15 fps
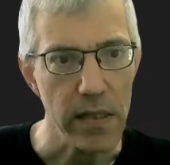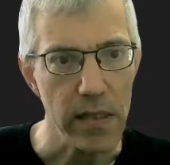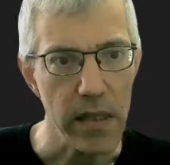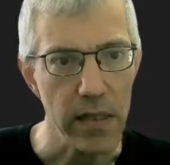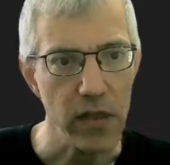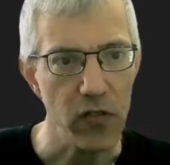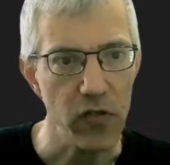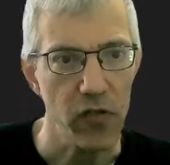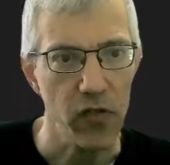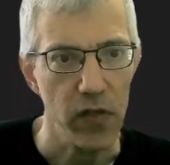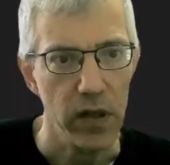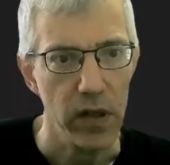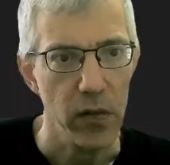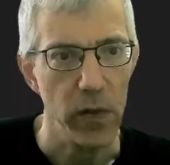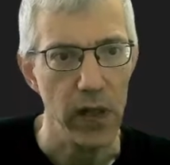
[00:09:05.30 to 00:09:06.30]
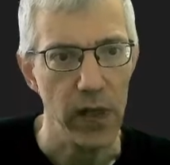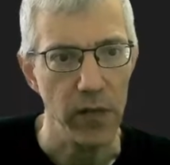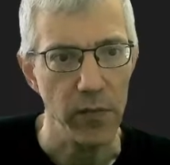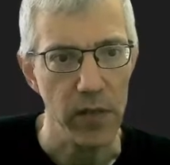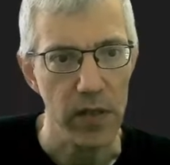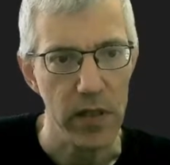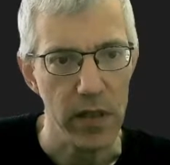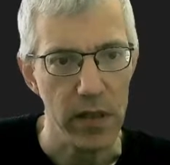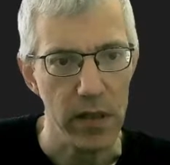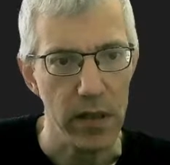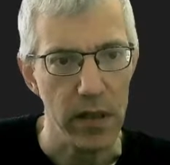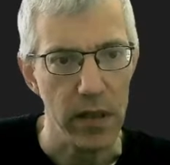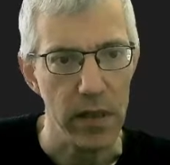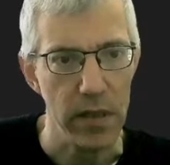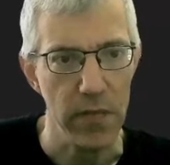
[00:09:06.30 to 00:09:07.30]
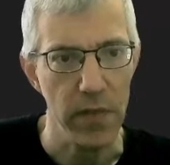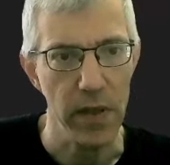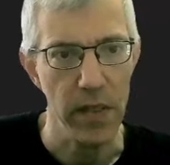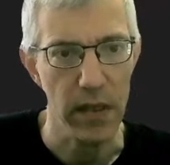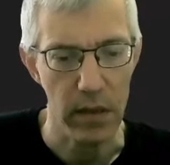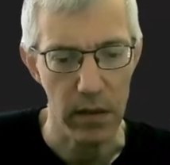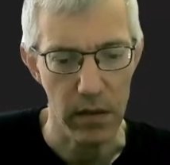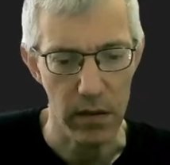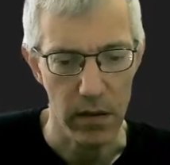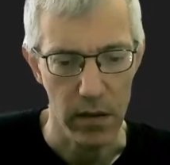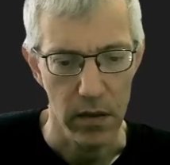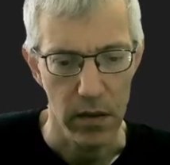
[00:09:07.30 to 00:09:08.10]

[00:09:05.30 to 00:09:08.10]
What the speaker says: instead of 100%, let's make it